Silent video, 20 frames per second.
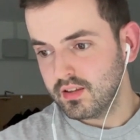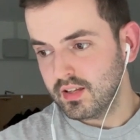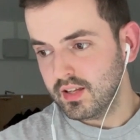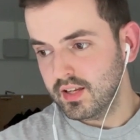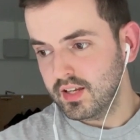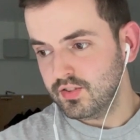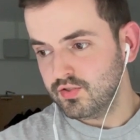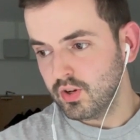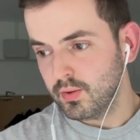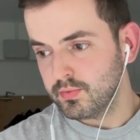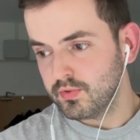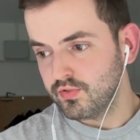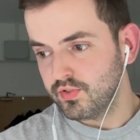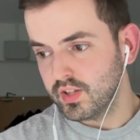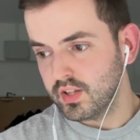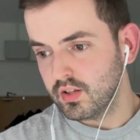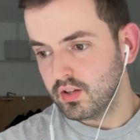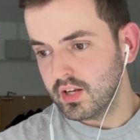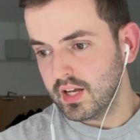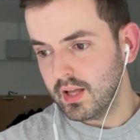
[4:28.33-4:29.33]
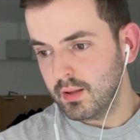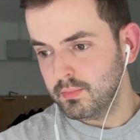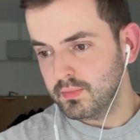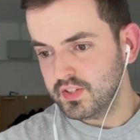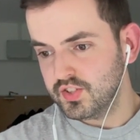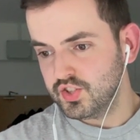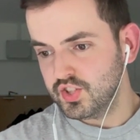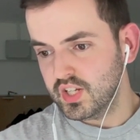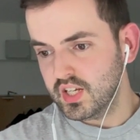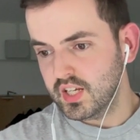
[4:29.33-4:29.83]
he dropped a really good album
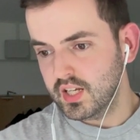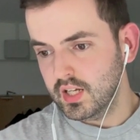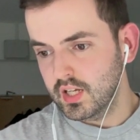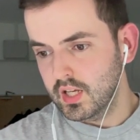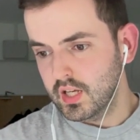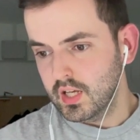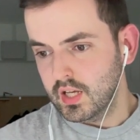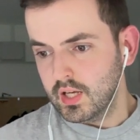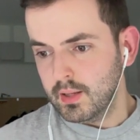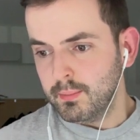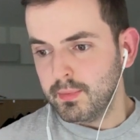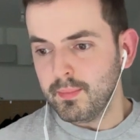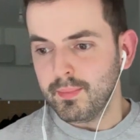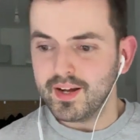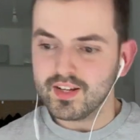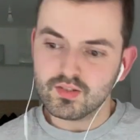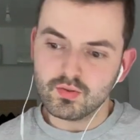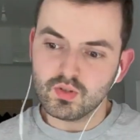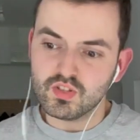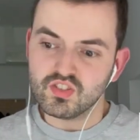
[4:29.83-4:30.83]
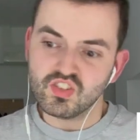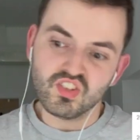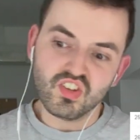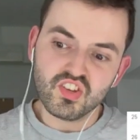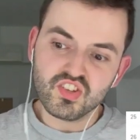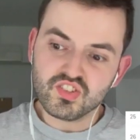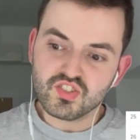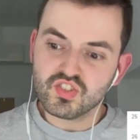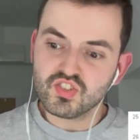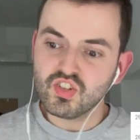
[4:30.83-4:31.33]
this year. Been back to his other
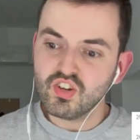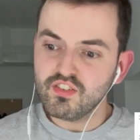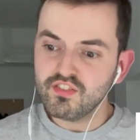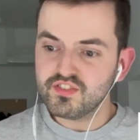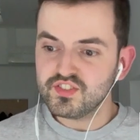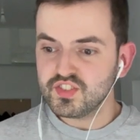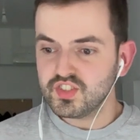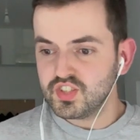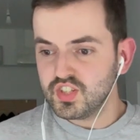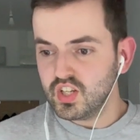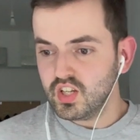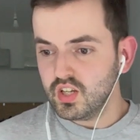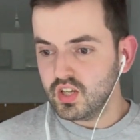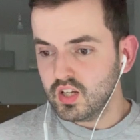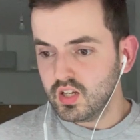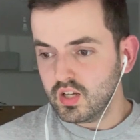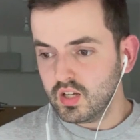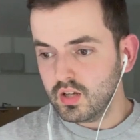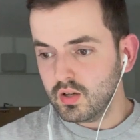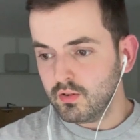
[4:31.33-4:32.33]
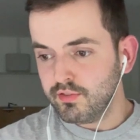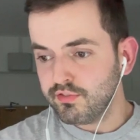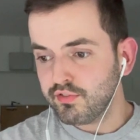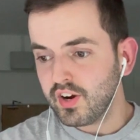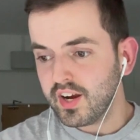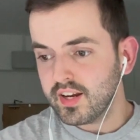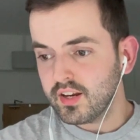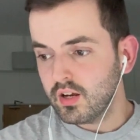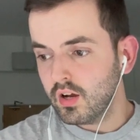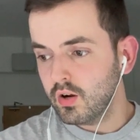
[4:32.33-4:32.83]
stuff too.
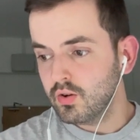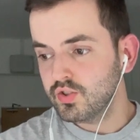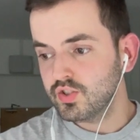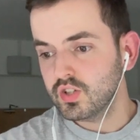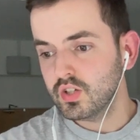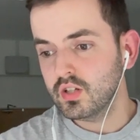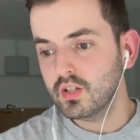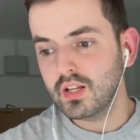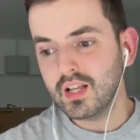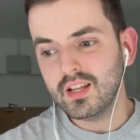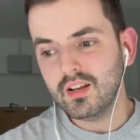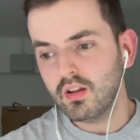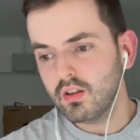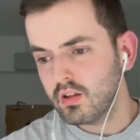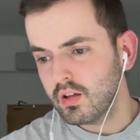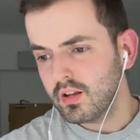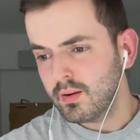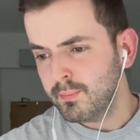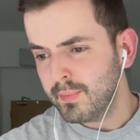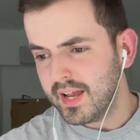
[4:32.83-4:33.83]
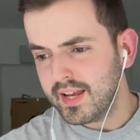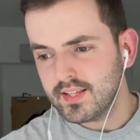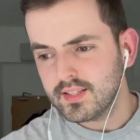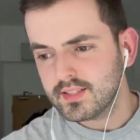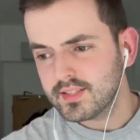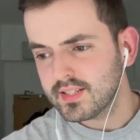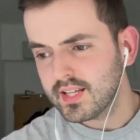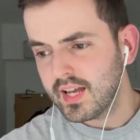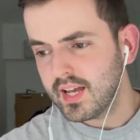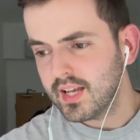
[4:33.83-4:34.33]
Frank Ocean, another
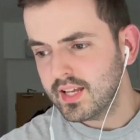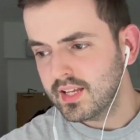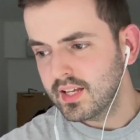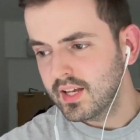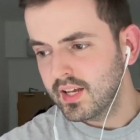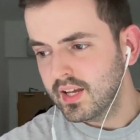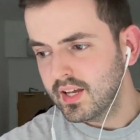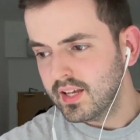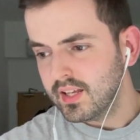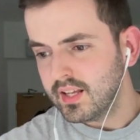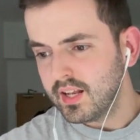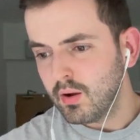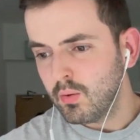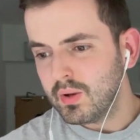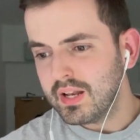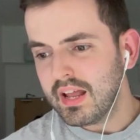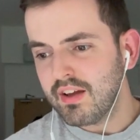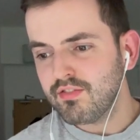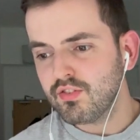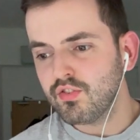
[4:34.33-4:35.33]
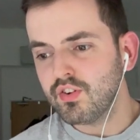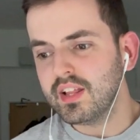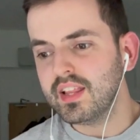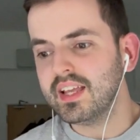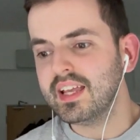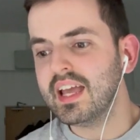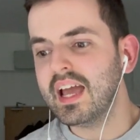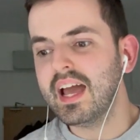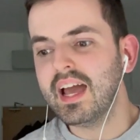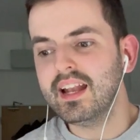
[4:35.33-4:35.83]
mainstay. You know, we never really
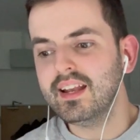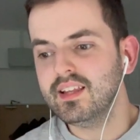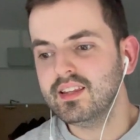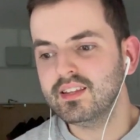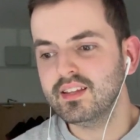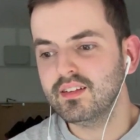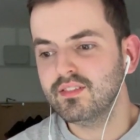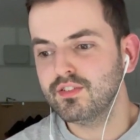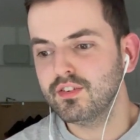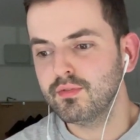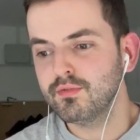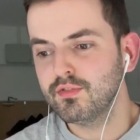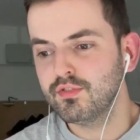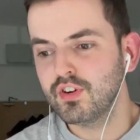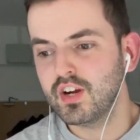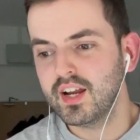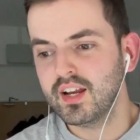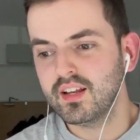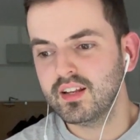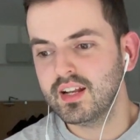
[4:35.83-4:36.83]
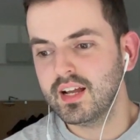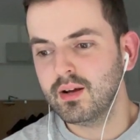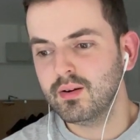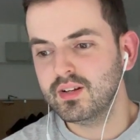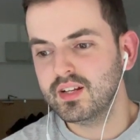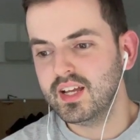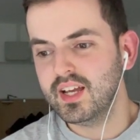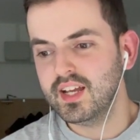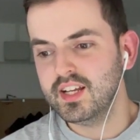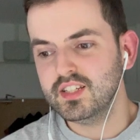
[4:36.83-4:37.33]
get anything from Frank
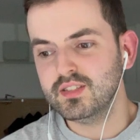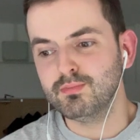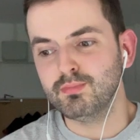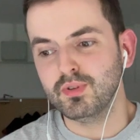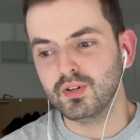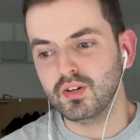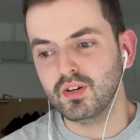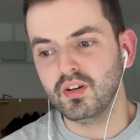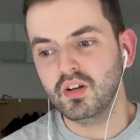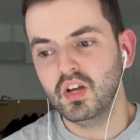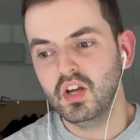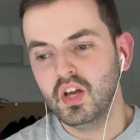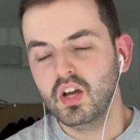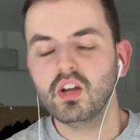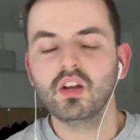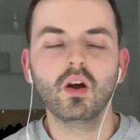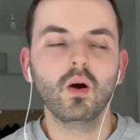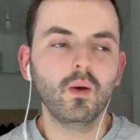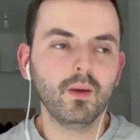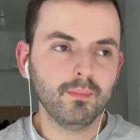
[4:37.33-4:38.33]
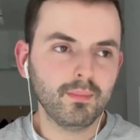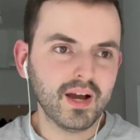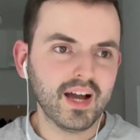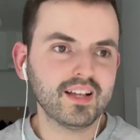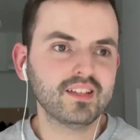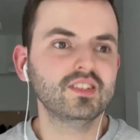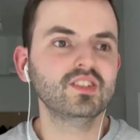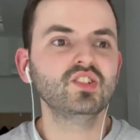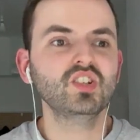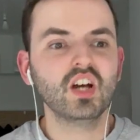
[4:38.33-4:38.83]
nowadays, but going
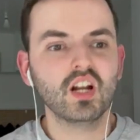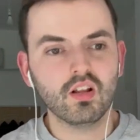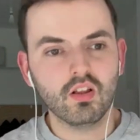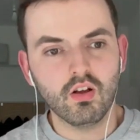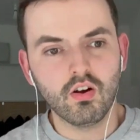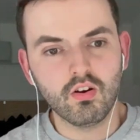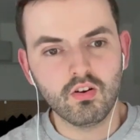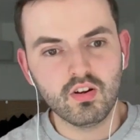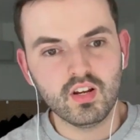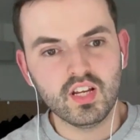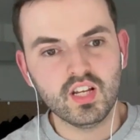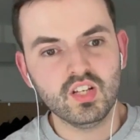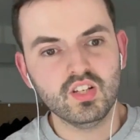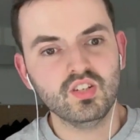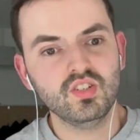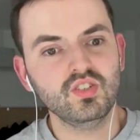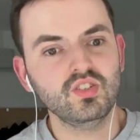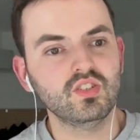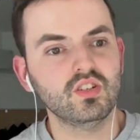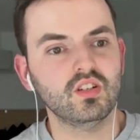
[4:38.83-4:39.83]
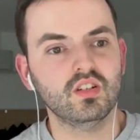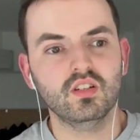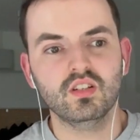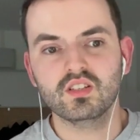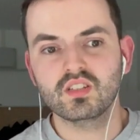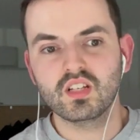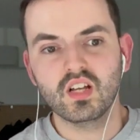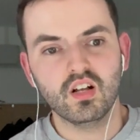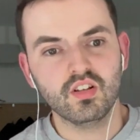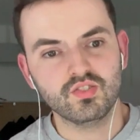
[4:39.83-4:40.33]
back to Channel Orange and
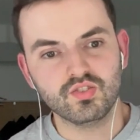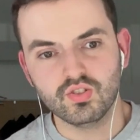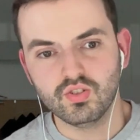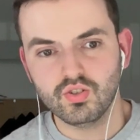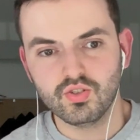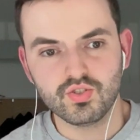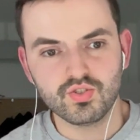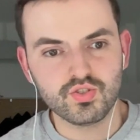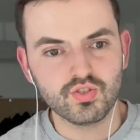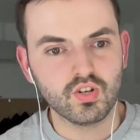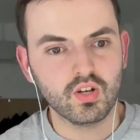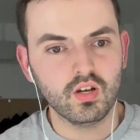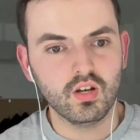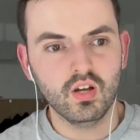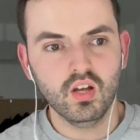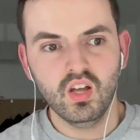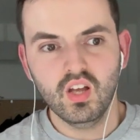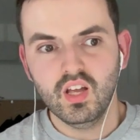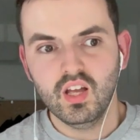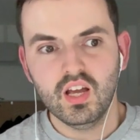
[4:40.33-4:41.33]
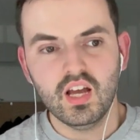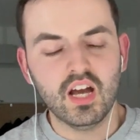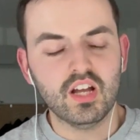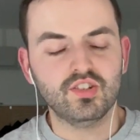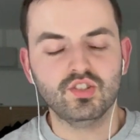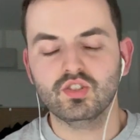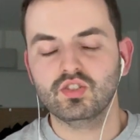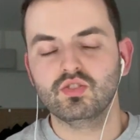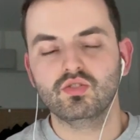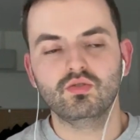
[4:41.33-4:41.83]
Nostalgia Ultra are
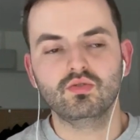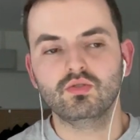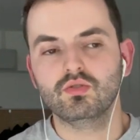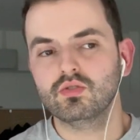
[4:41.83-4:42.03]
just